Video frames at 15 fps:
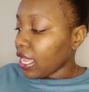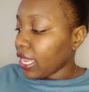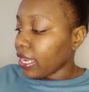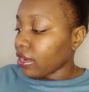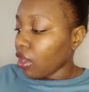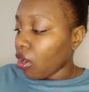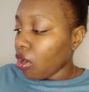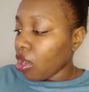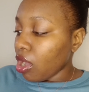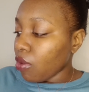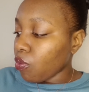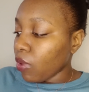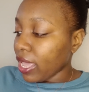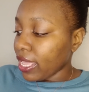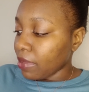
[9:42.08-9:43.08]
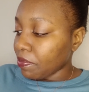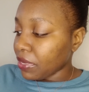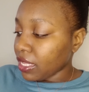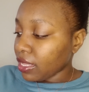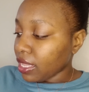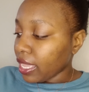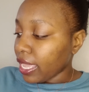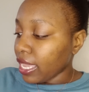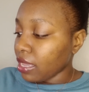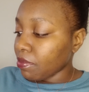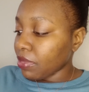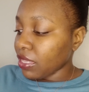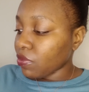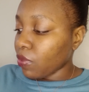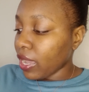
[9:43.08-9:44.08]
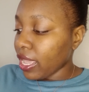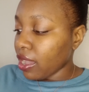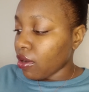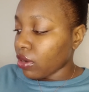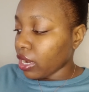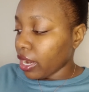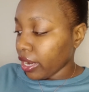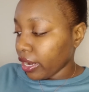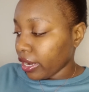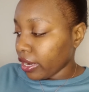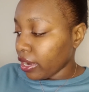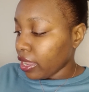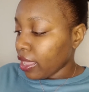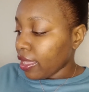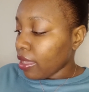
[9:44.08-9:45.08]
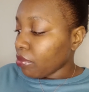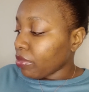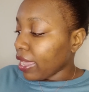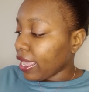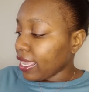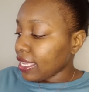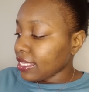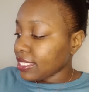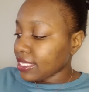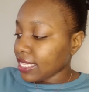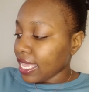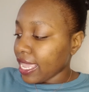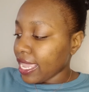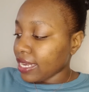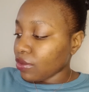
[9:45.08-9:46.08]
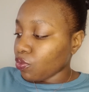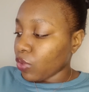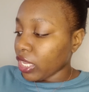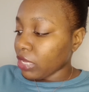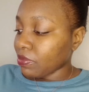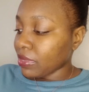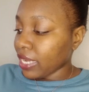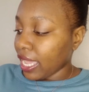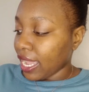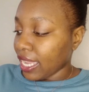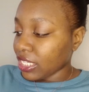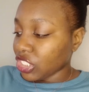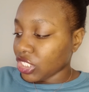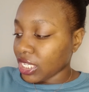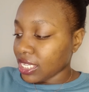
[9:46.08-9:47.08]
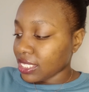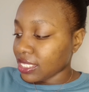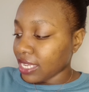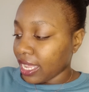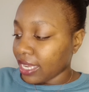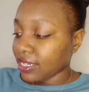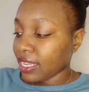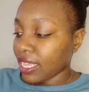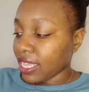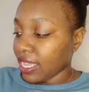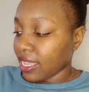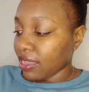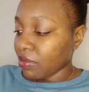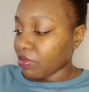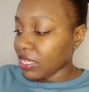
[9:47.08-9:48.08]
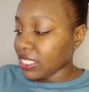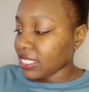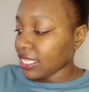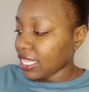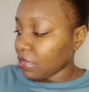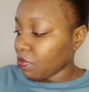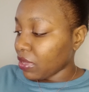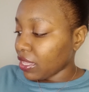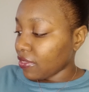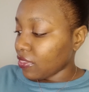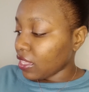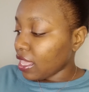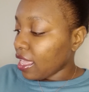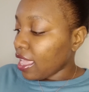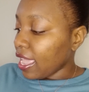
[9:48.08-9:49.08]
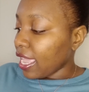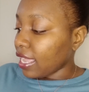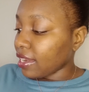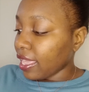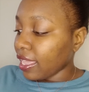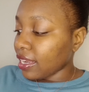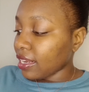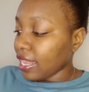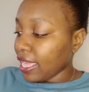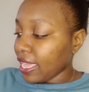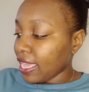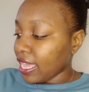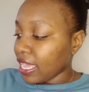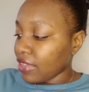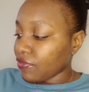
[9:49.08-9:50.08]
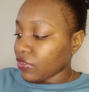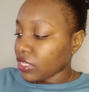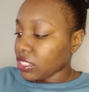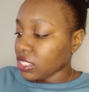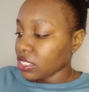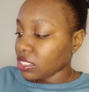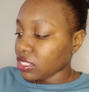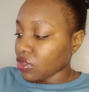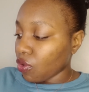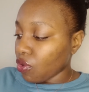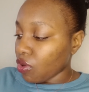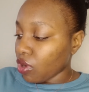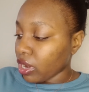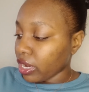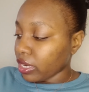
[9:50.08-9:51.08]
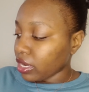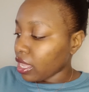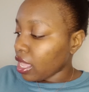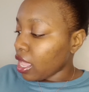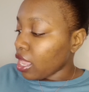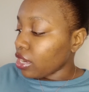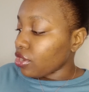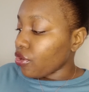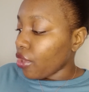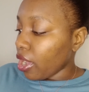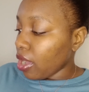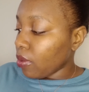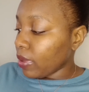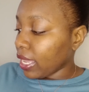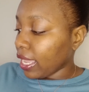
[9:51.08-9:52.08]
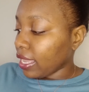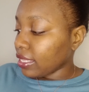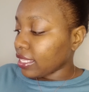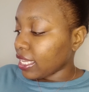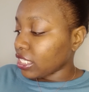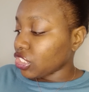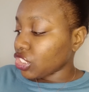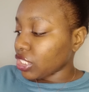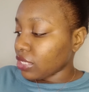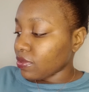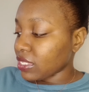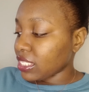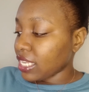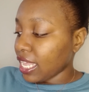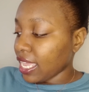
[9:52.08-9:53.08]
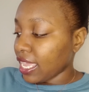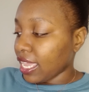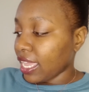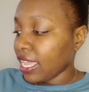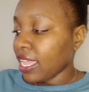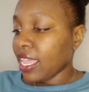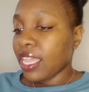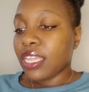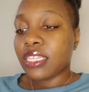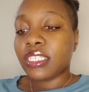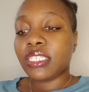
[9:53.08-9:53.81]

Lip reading: And all wept and bewailed her. But he said, Weep not, she is not dead, but sleepeth. And they laughed to scorn, knowing that she was dead.